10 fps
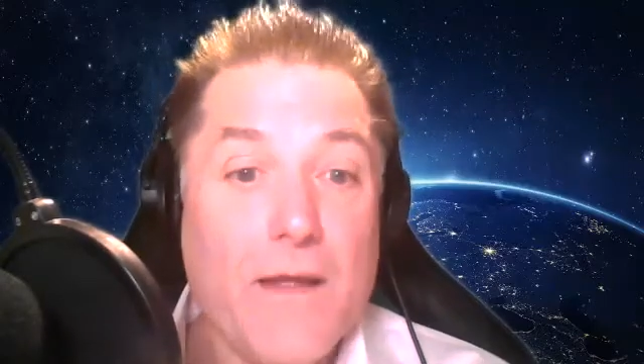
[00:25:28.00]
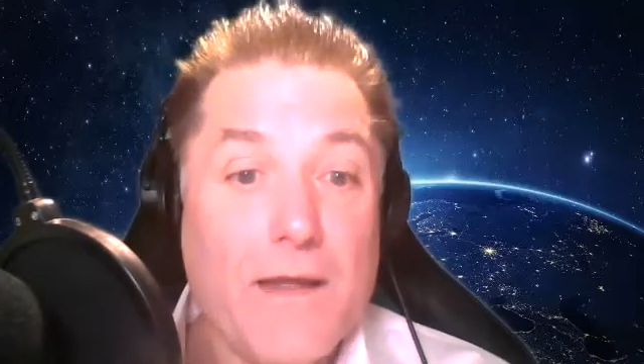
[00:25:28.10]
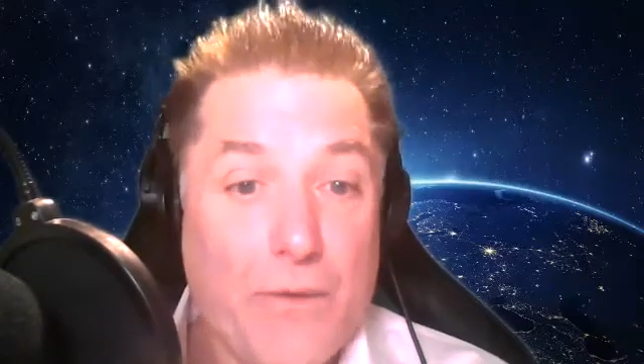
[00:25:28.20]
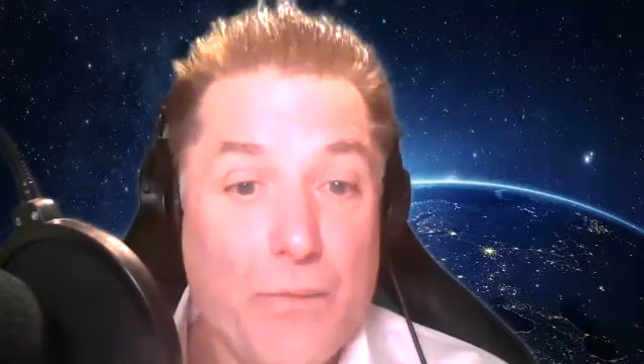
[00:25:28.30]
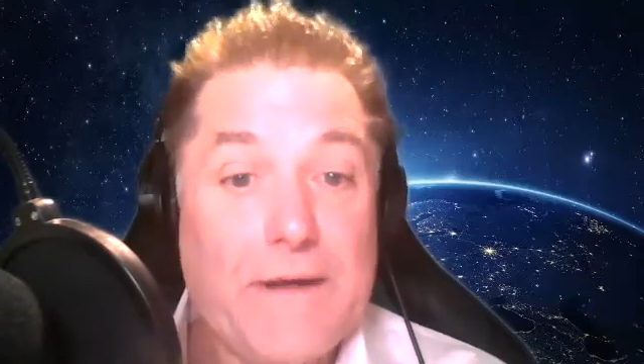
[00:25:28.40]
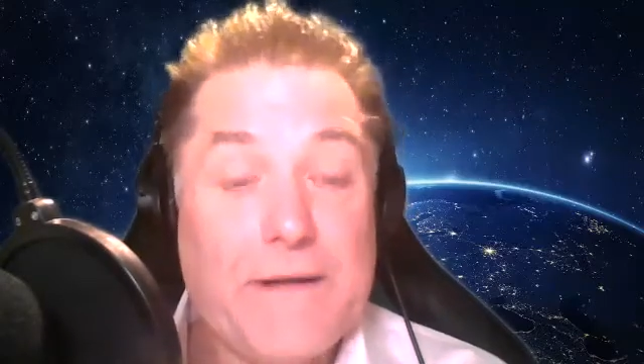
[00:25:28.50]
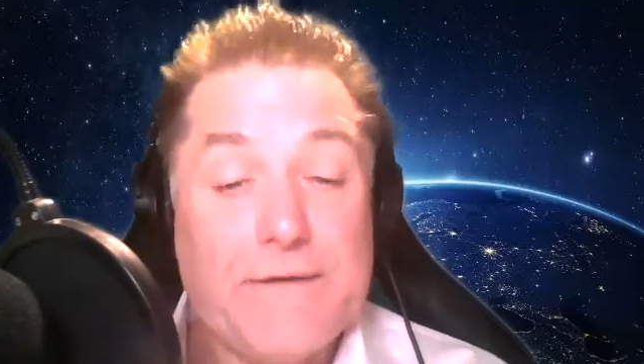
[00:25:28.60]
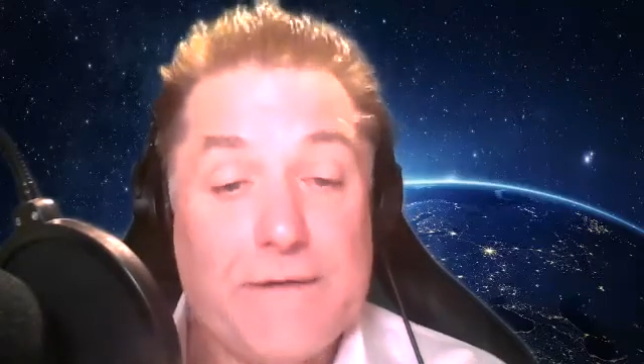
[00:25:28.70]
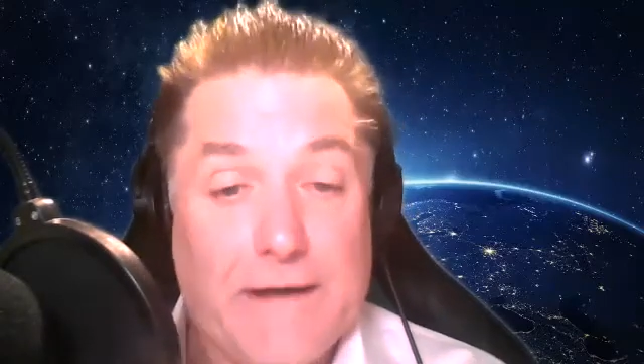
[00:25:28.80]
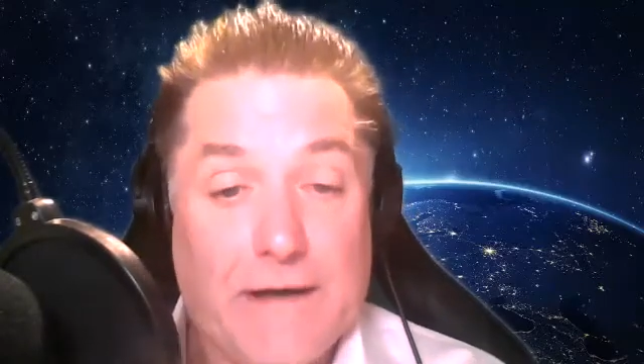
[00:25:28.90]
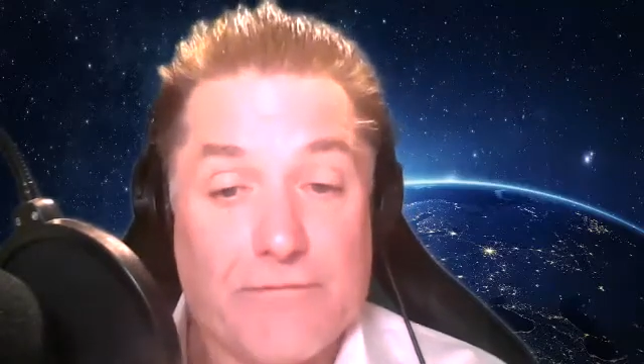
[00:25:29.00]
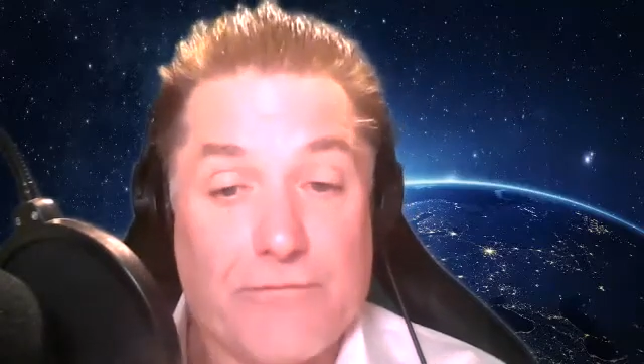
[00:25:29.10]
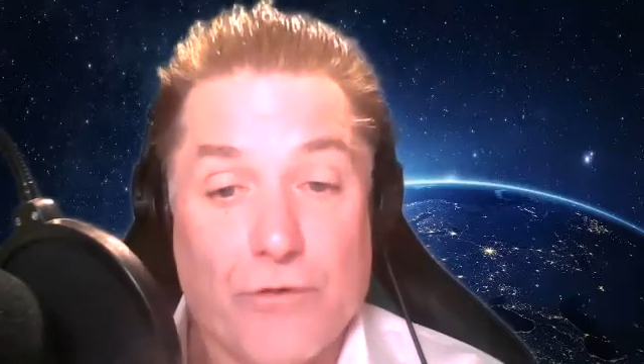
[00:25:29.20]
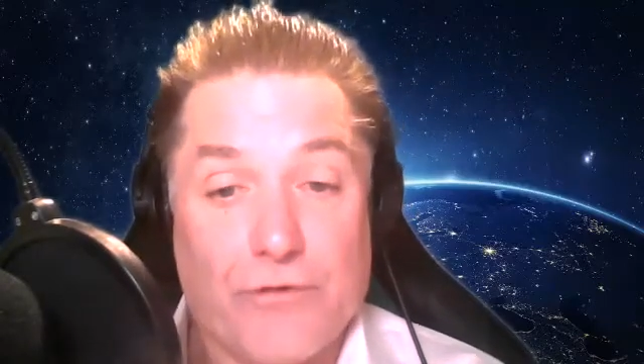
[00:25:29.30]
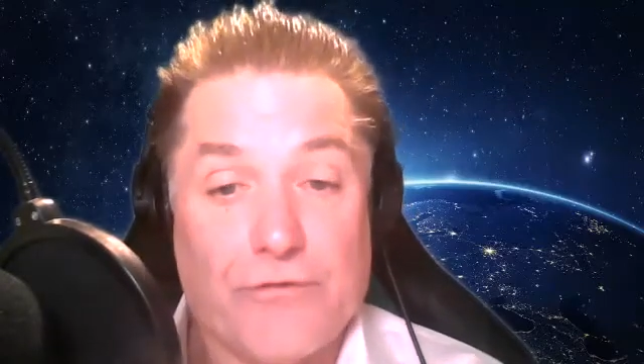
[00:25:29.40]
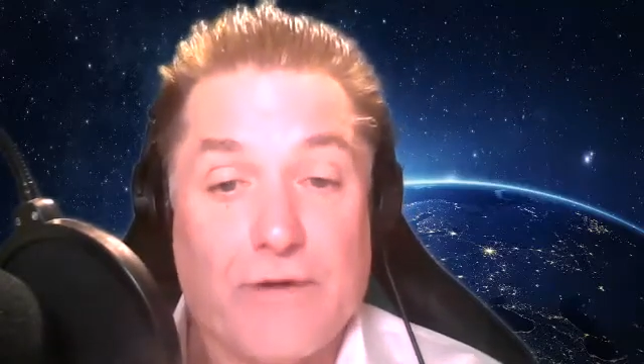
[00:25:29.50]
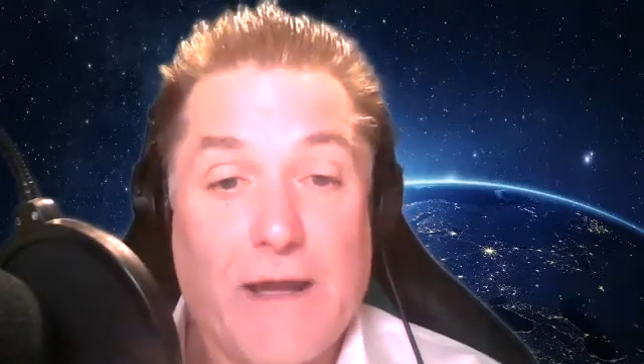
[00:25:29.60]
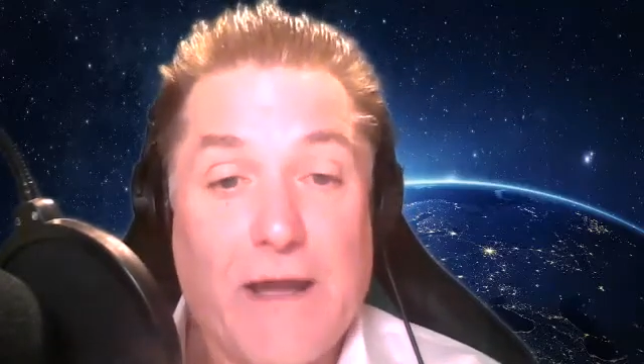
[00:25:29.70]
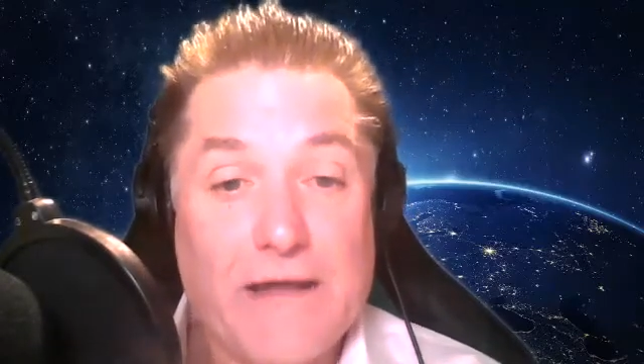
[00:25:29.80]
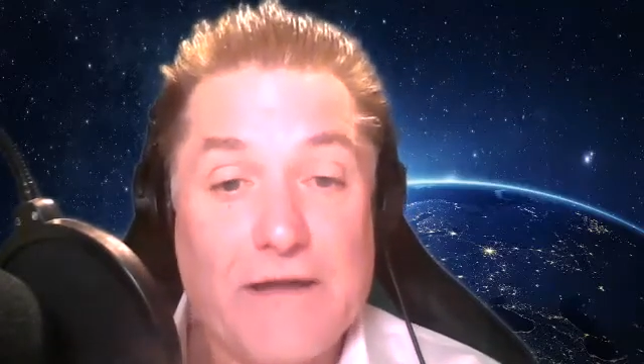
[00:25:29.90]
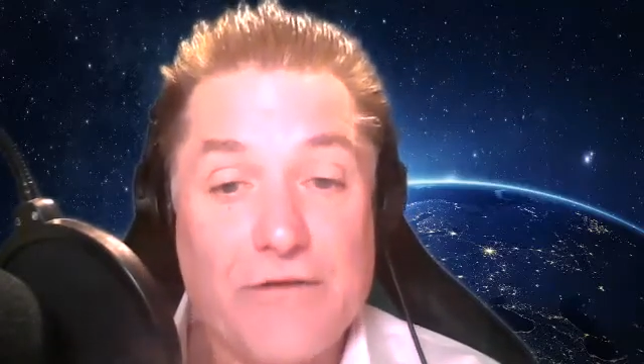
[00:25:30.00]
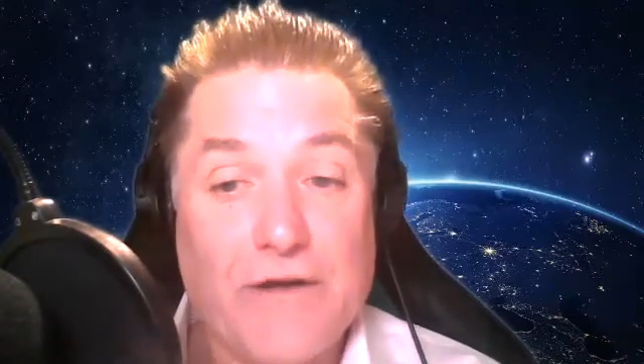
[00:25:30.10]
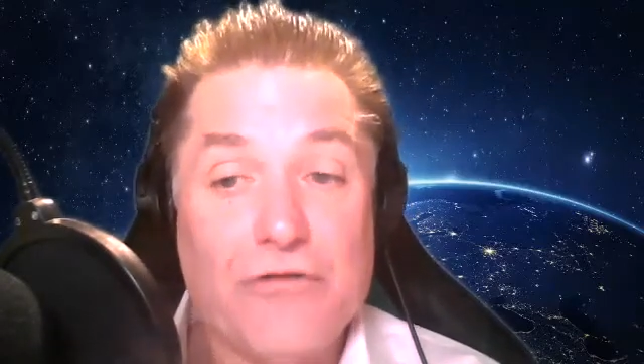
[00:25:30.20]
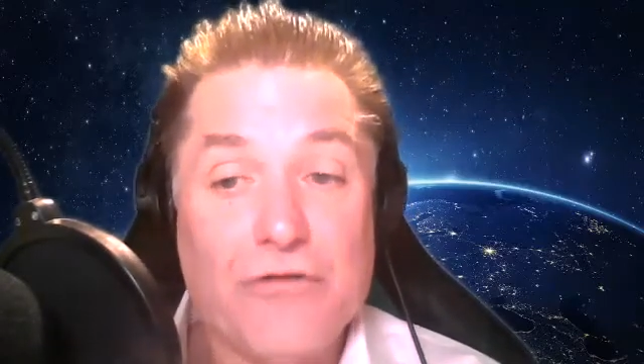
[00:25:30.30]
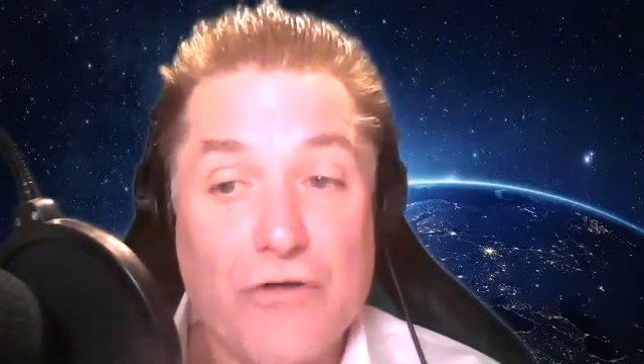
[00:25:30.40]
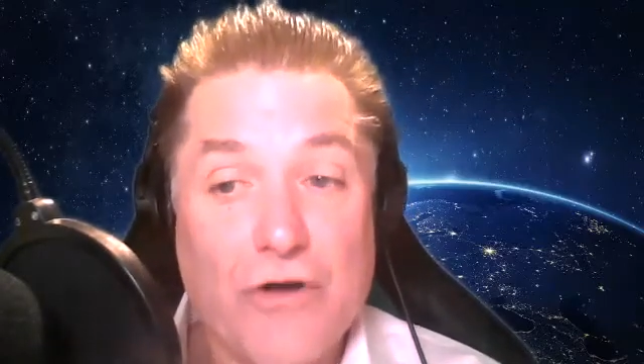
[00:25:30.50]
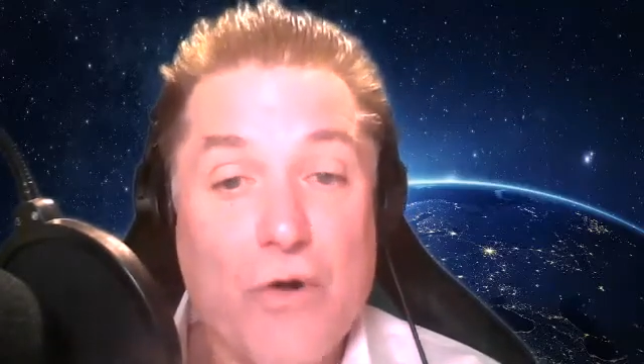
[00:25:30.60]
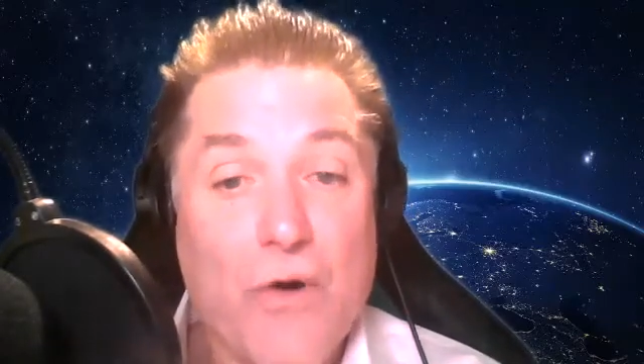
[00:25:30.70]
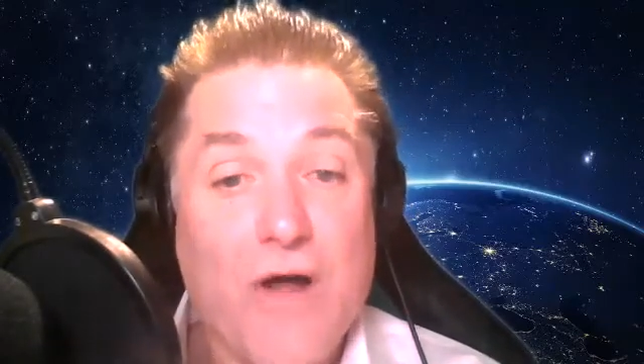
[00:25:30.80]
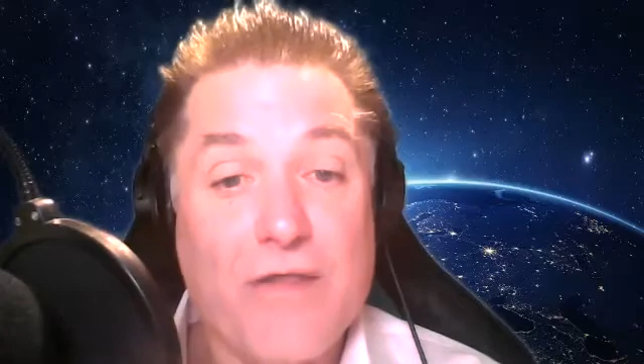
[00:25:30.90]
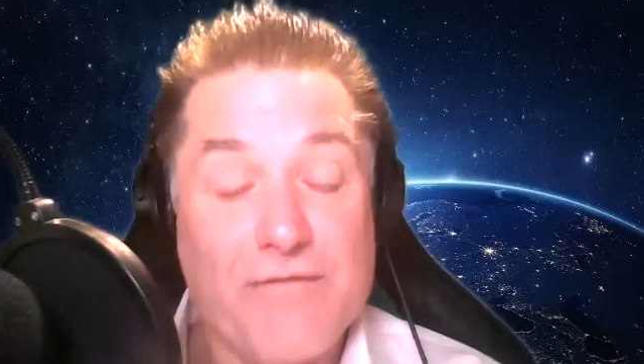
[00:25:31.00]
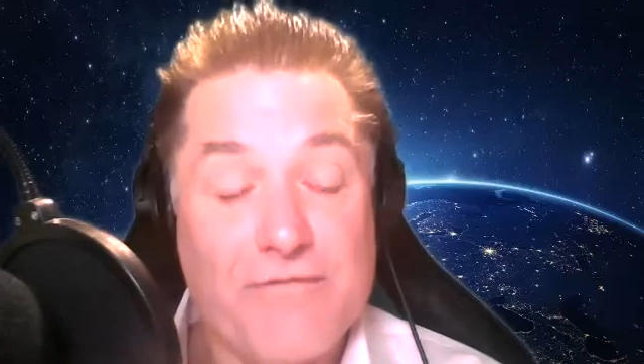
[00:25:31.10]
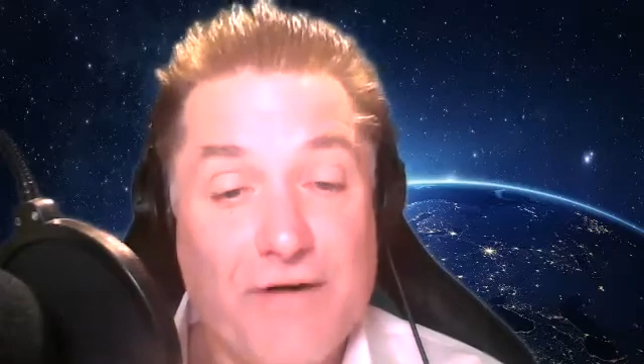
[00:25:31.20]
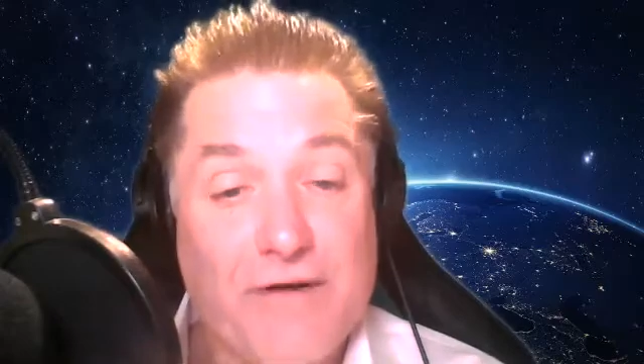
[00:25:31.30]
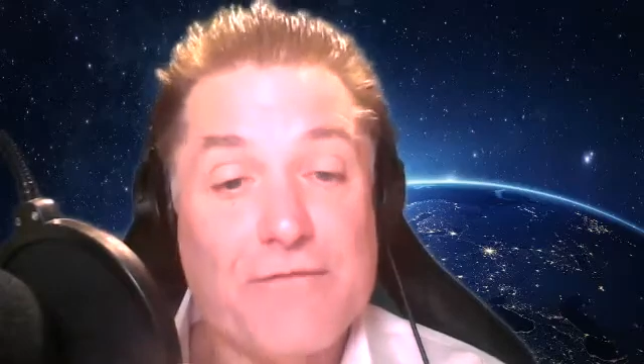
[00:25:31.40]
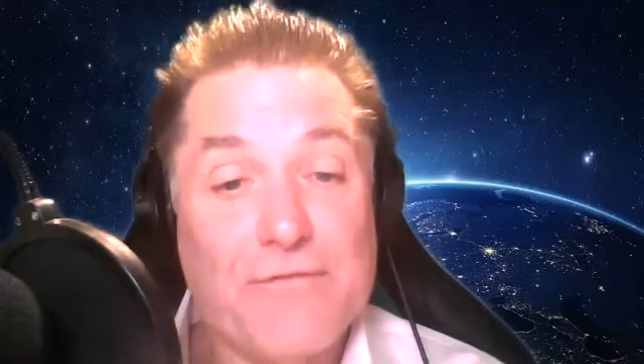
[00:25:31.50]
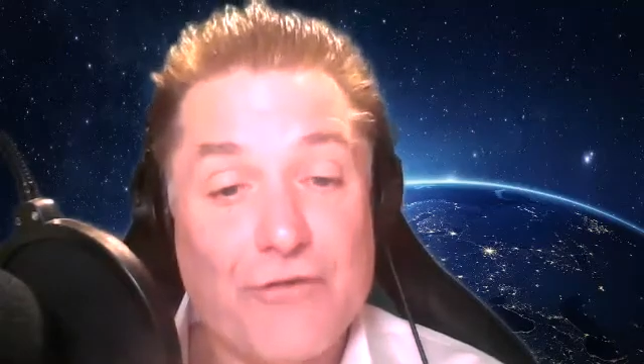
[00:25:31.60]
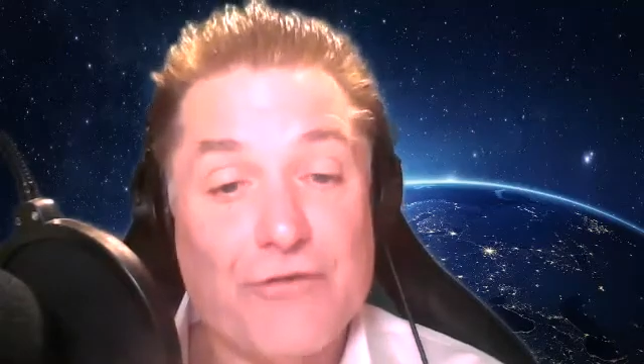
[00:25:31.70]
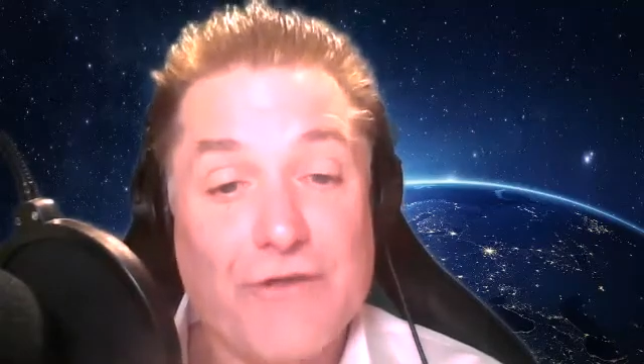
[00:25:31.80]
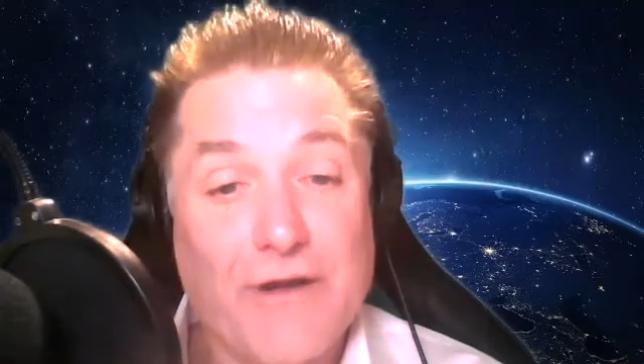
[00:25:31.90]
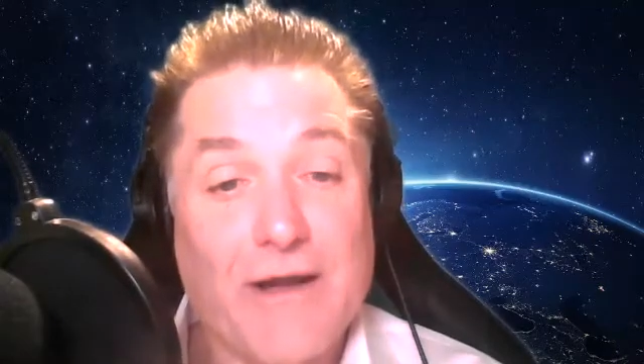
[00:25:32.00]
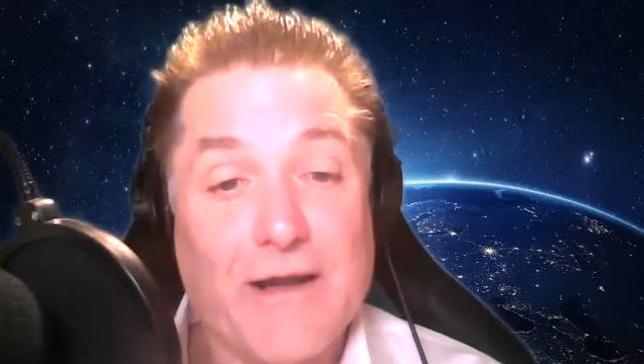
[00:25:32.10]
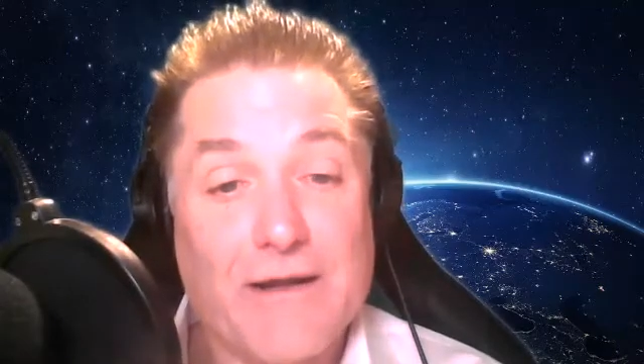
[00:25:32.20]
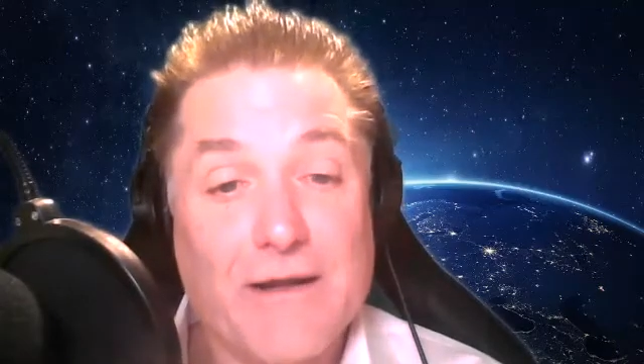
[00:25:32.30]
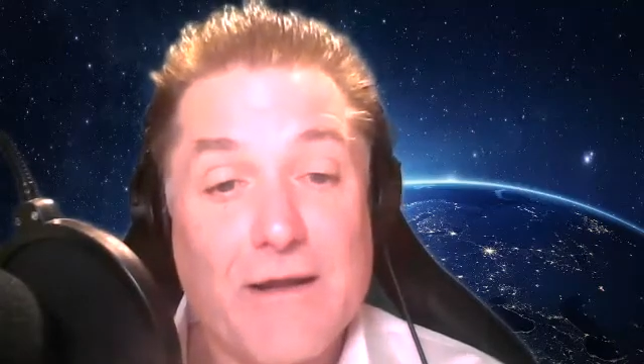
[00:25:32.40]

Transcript: He went into the Air Force and he said, on the very first day,